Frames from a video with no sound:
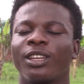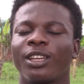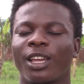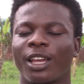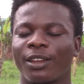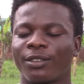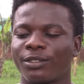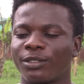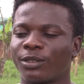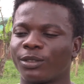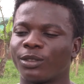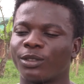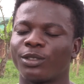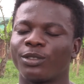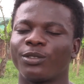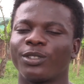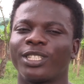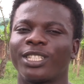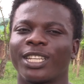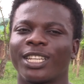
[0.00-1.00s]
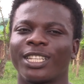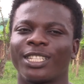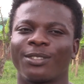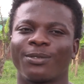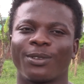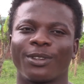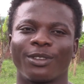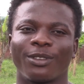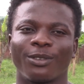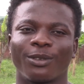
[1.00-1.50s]
You have to go to church,
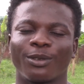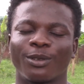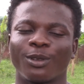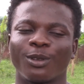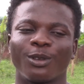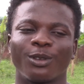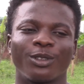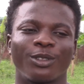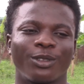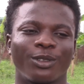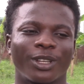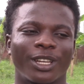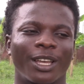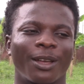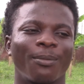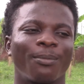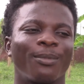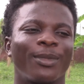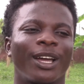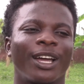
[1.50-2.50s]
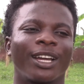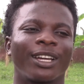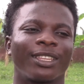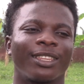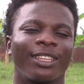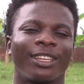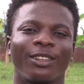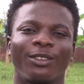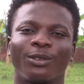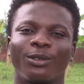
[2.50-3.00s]
when you close, you come back,
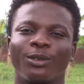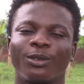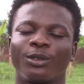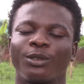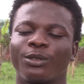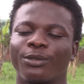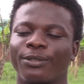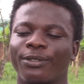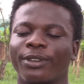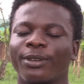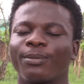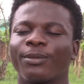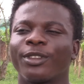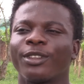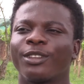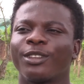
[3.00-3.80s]
then you go to farm.